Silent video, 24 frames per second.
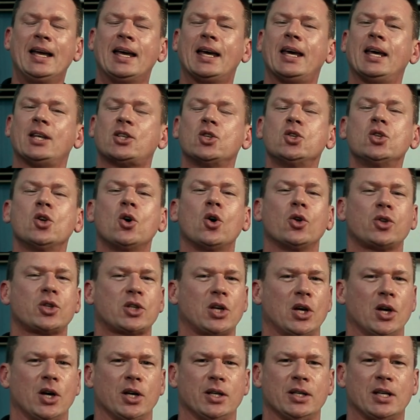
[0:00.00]
it's not
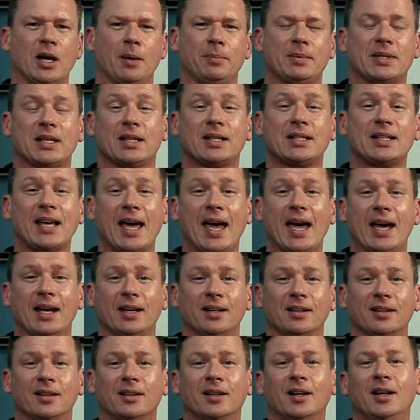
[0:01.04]
turned up to
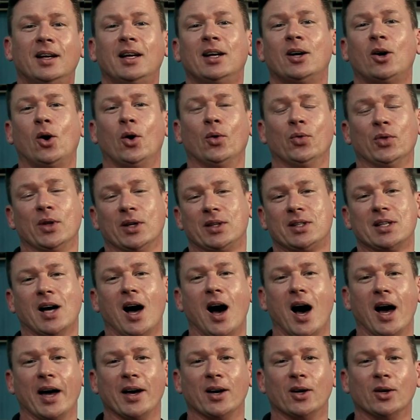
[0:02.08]
10 on the
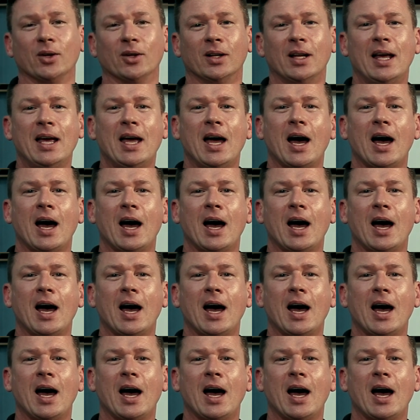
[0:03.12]
dial.